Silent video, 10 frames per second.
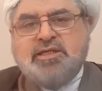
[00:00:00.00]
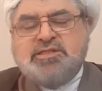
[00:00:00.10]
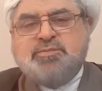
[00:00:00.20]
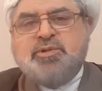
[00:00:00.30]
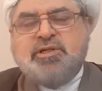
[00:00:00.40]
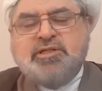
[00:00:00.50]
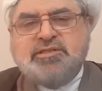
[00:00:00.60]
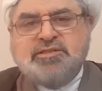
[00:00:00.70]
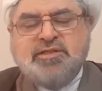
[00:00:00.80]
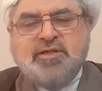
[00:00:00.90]
is
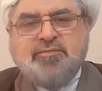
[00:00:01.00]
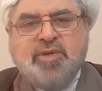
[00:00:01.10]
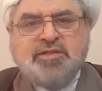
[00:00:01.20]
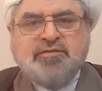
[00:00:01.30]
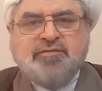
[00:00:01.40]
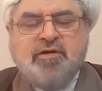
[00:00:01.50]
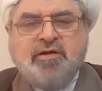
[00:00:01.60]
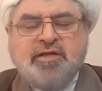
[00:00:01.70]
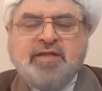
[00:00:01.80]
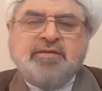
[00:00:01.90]
burnt by the
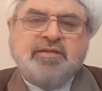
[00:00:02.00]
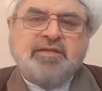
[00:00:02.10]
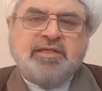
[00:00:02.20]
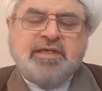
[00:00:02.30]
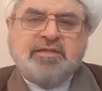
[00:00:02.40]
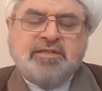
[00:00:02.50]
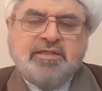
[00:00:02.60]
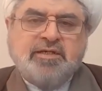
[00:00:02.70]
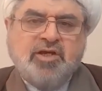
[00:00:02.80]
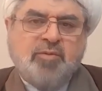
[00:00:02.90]
fire, and then they
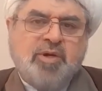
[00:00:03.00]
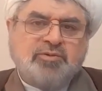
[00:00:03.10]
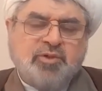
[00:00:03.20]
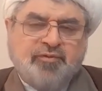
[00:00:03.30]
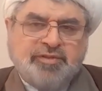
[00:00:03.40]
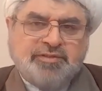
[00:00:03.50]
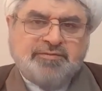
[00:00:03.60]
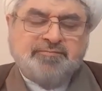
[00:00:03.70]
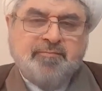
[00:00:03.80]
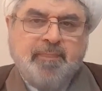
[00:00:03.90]
can come out of
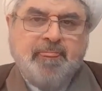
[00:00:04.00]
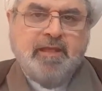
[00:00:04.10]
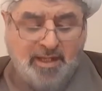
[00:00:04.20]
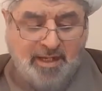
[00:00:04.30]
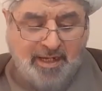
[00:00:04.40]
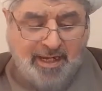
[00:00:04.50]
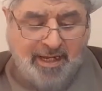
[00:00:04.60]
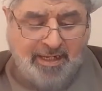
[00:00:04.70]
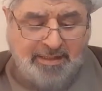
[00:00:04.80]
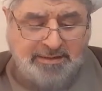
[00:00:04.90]
it.
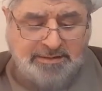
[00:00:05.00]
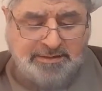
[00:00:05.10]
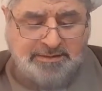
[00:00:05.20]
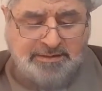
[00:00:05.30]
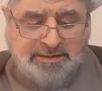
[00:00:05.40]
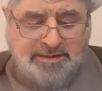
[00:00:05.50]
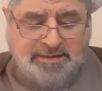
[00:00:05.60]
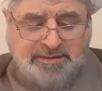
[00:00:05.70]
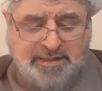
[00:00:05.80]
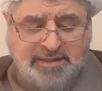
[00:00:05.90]
And
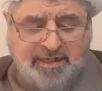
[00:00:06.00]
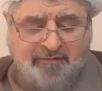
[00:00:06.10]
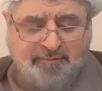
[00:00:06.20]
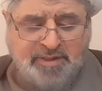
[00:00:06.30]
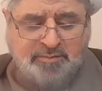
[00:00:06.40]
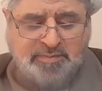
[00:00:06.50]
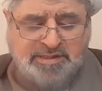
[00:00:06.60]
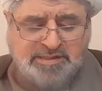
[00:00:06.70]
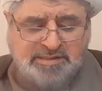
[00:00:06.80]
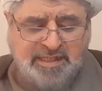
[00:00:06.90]
they have been
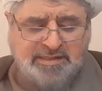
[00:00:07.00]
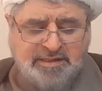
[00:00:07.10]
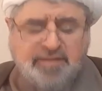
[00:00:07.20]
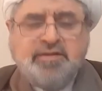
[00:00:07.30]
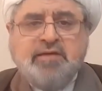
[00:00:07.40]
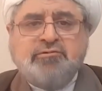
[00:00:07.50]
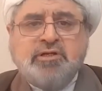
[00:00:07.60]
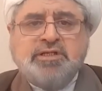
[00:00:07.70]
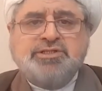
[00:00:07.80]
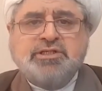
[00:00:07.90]
misled in their
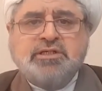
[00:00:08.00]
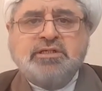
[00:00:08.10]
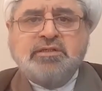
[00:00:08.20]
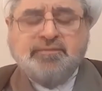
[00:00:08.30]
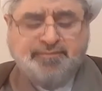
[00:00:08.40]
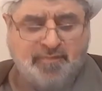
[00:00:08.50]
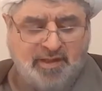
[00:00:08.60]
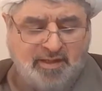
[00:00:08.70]
religion